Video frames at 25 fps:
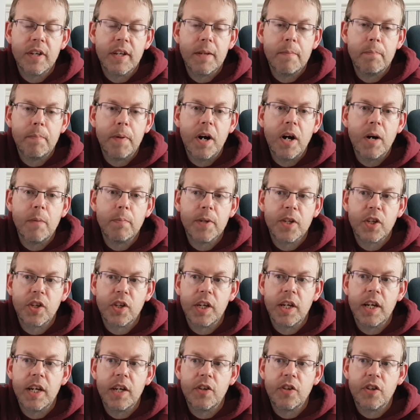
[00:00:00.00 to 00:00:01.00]
And the Barber
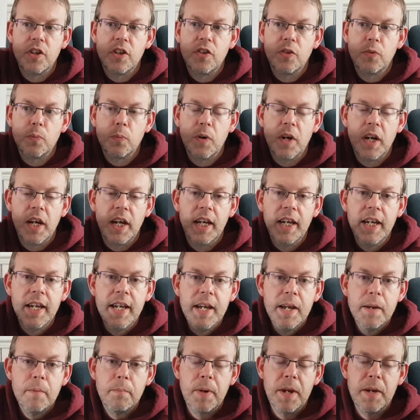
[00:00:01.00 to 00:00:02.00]
Surgeons were
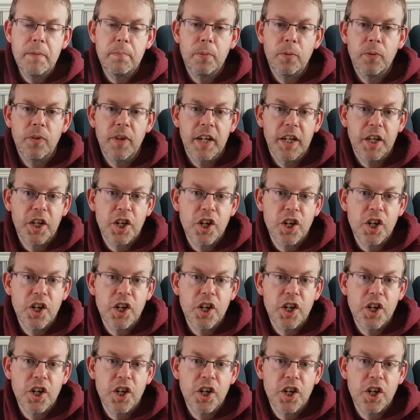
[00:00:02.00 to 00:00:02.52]
people that